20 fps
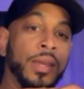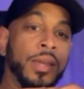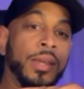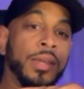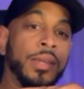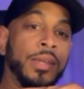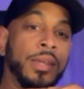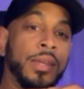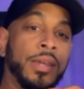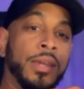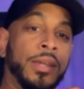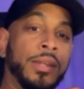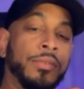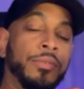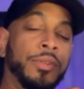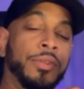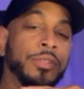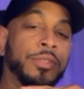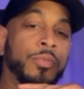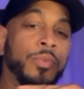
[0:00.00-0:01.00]
Yeah, the
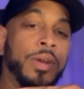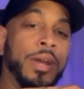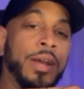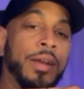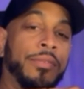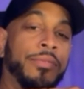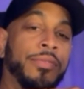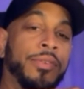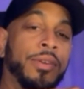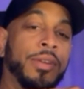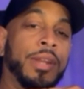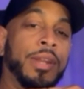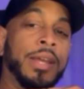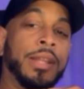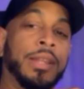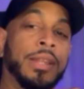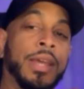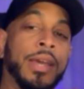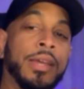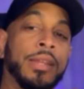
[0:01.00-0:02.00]
reason why I feel
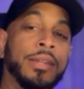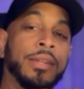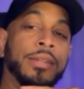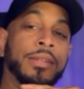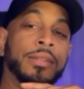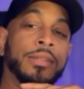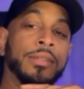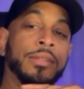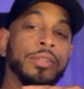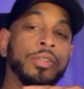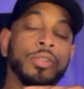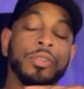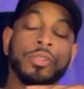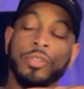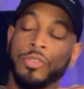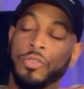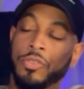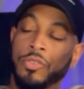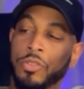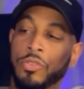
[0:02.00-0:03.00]
like that.
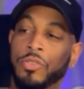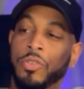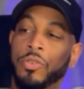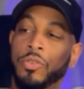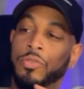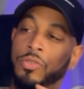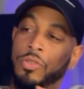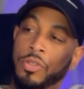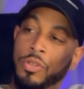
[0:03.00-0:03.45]
So the